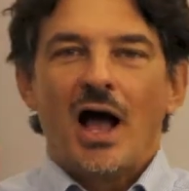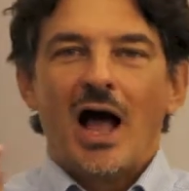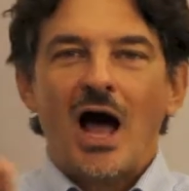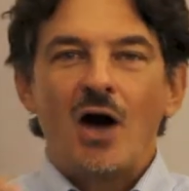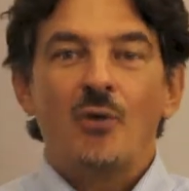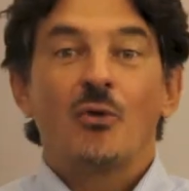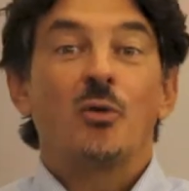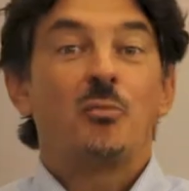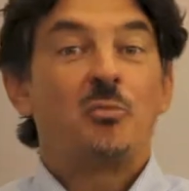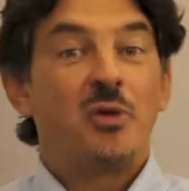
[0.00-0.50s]

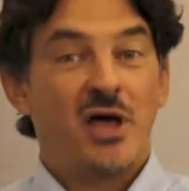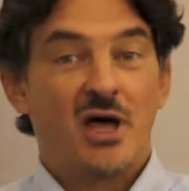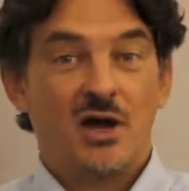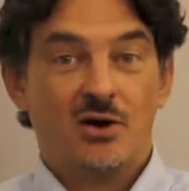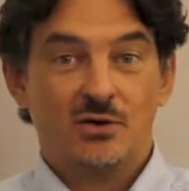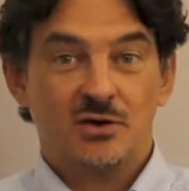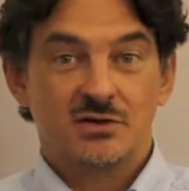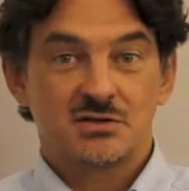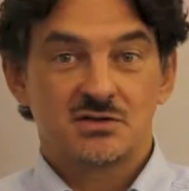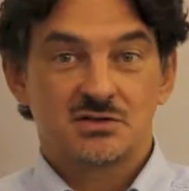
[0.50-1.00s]
Our
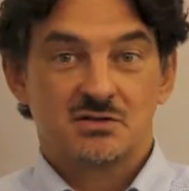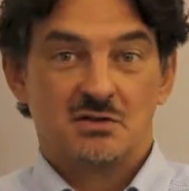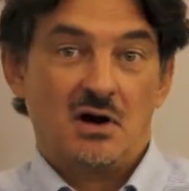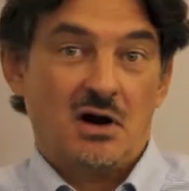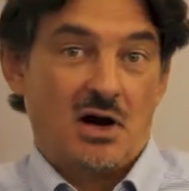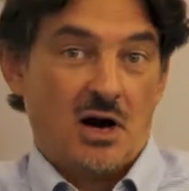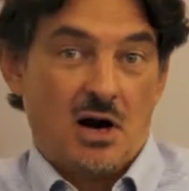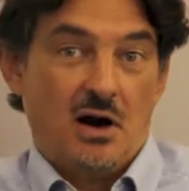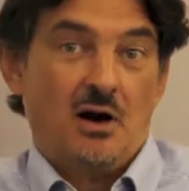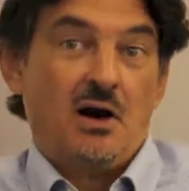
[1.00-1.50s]
parents
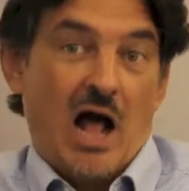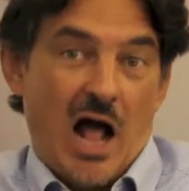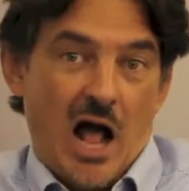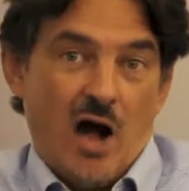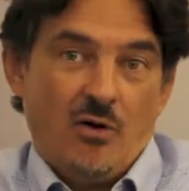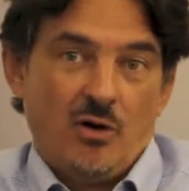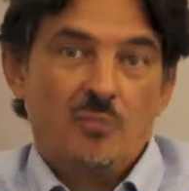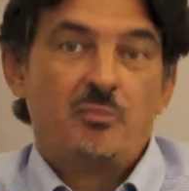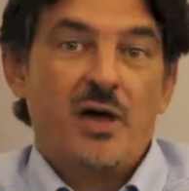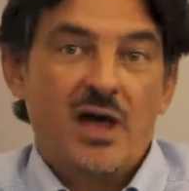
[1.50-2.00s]
are
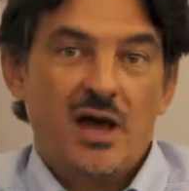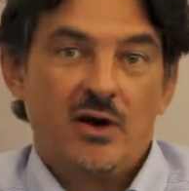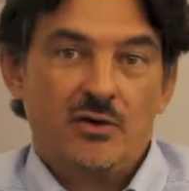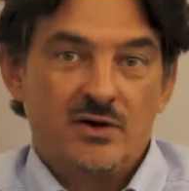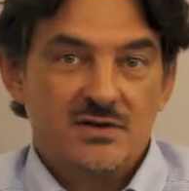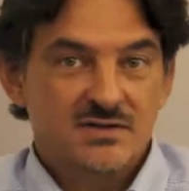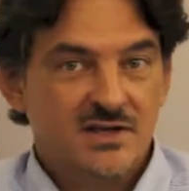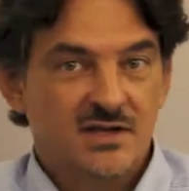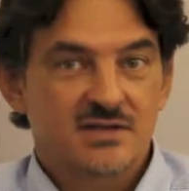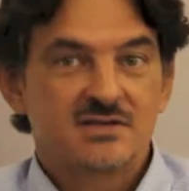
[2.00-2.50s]
our parents.